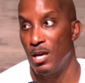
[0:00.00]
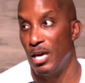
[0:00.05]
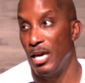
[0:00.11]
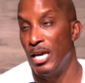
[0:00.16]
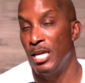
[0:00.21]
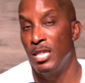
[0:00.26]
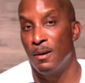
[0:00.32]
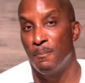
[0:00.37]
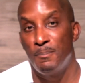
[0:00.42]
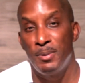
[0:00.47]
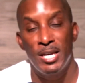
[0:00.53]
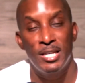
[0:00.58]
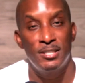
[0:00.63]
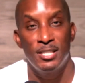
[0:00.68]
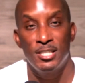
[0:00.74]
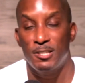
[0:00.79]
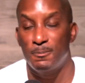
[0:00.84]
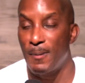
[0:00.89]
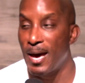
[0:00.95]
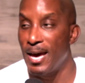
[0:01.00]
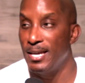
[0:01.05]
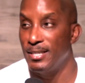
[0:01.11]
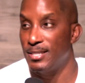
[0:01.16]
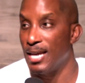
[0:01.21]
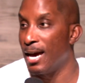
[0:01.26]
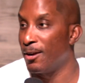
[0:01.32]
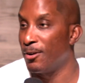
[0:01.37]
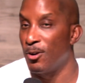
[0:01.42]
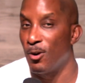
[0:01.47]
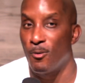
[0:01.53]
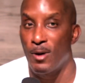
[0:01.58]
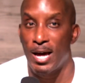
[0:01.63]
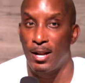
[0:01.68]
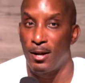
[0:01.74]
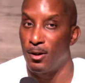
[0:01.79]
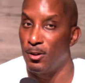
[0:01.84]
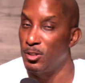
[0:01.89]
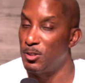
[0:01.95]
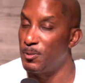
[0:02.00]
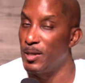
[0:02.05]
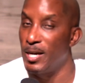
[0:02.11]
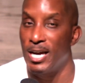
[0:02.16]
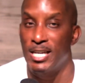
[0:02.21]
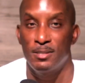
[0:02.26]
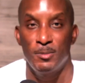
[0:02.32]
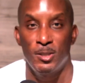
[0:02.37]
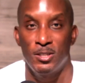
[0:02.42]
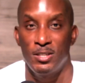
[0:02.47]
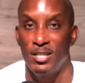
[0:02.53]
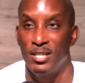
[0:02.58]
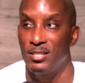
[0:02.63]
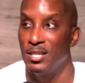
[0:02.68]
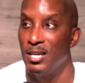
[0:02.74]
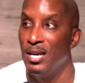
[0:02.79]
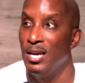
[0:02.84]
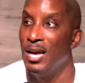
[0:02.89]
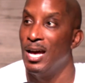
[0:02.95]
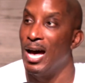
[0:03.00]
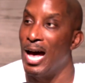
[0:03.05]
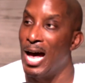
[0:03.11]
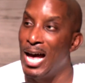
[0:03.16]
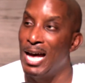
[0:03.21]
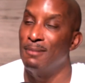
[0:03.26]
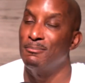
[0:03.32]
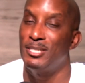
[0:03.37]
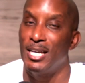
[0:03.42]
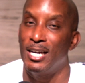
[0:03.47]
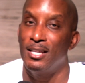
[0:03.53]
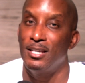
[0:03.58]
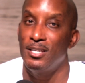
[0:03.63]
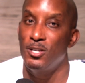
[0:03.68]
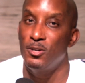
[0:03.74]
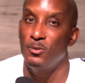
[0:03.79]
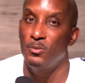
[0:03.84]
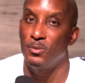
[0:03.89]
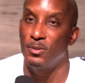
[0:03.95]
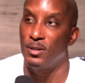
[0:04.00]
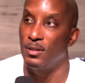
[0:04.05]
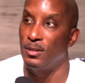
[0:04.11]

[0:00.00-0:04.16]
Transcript: In the business space, I don't know why the Holy Spirit has me on this. I'm telling you,